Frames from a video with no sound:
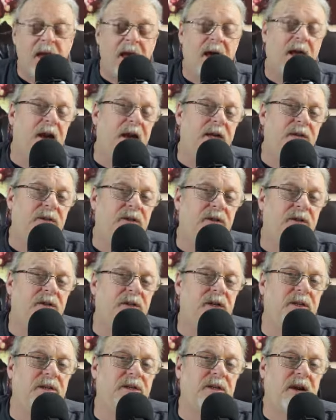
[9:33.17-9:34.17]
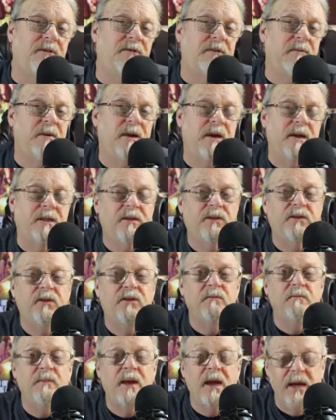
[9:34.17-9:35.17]
And I suggest everybody that
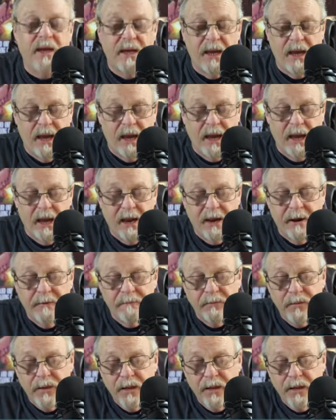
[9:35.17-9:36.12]
you make a